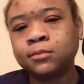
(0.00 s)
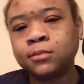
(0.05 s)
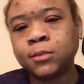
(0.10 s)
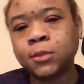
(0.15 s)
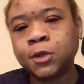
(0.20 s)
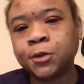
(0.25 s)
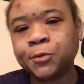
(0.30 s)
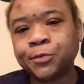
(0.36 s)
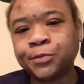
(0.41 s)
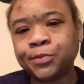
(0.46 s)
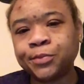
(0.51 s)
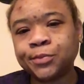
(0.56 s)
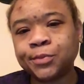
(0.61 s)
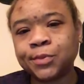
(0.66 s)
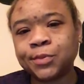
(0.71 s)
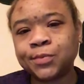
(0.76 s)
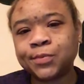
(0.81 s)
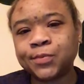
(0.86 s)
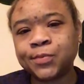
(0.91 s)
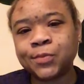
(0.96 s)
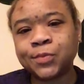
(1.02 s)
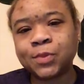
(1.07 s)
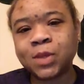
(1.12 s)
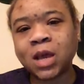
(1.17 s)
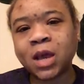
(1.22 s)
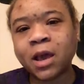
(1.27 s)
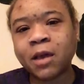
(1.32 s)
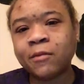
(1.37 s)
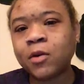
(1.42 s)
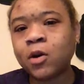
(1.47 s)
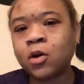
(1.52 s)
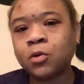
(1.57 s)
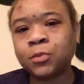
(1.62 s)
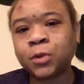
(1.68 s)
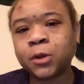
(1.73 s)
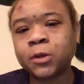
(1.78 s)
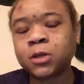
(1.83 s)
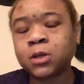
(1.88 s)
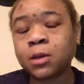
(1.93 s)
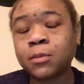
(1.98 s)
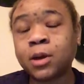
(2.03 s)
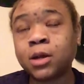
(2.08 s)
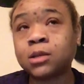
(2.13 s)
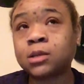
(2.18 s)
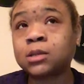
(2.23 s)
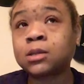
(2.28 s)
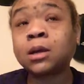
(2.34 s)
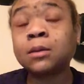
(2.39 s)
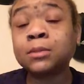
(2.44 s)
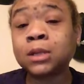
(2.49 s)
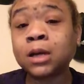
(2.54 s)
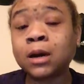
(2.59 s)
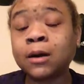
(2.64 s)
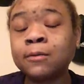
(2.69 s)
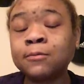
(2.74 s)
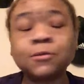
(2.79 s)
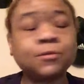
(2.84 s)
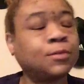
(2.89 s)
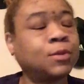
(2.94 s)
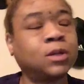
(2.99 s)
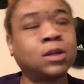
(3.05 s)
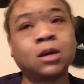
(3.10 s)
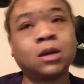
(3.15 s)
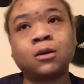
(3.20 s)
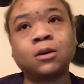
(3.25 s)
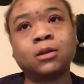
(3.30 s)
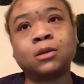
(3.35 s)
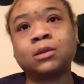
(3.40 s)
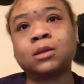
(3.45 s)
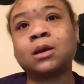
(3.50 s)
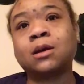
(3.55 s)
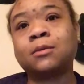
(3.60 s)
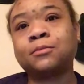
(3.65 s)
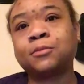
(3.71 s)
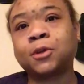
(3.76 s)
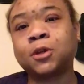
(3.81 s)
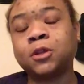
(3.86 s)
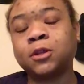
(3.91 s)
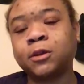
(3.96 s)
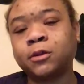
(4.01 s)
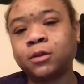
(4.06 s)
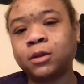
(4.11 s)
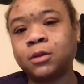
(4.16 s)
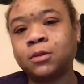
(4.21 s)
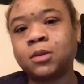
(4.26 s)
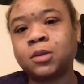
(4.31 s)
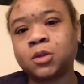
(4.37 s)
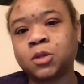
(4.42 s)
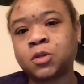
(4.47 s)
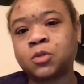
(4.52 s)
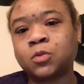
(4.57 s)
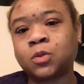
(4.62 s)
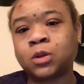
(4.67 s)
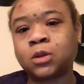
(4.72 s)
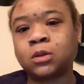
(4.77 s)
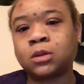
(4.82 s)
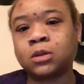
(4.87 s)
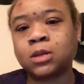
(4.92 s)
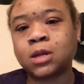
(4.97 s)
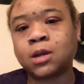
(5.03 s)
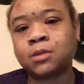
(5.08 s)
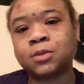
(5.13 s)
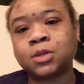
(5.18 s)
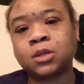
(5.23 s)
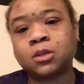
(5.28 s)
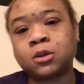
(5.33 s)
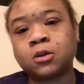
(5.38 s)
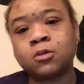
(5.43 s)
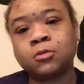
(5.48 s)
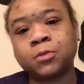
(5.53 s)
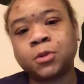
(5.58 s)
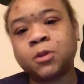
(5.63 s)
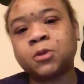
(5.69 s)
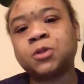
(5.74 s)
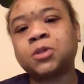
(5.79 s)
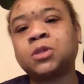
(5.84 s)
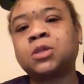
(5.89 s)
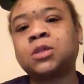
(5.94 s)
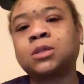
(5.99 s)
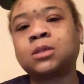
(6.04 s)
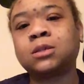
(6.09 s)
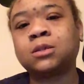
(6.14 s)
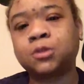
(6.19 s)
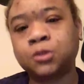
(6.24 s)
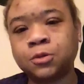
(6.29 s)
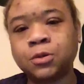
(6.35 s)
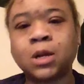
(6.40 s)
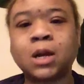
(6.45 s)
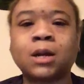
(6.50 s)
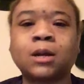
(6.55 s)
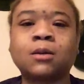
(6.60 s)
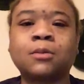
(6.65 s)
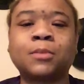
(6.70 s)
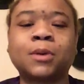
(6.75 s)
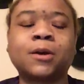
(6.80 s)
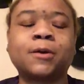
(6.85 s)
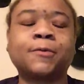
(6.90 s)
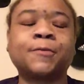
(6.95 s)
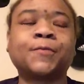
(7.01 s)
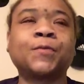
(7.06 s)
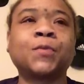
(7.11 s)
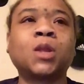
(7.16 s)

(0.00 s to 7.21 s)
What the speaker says: Nope. They have a home nurse come out sometimes, but not all the time. Clearly, this is one of the times that the home nurses do not come out.